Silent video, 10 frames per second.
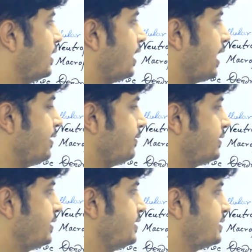and
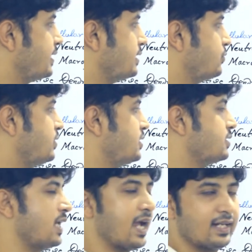T cells, which is
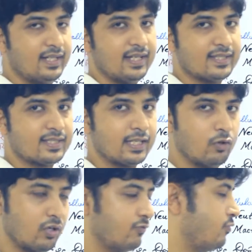acting as a
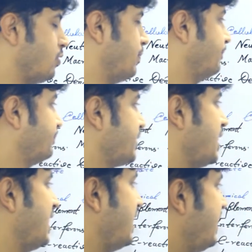cellular form,
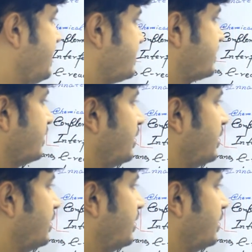is